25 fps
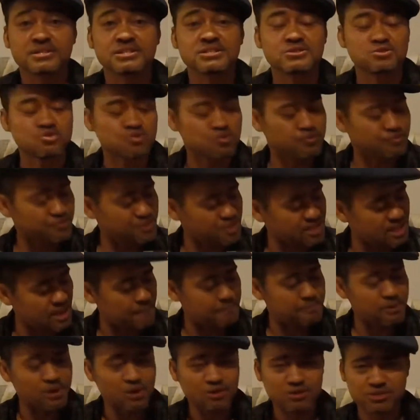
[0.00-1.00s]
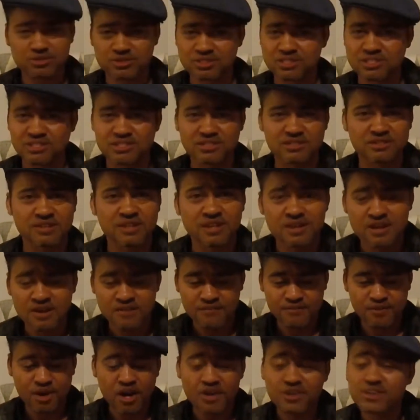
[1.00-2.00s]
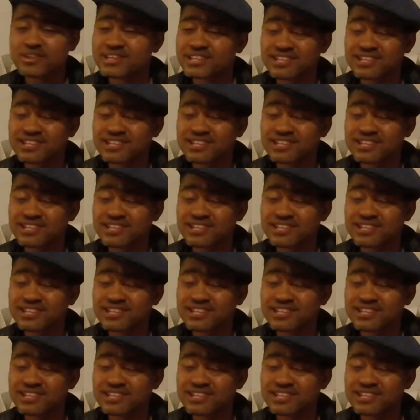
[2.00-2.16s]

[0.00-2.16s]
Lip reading: Oh, feel that burn. So this is for all you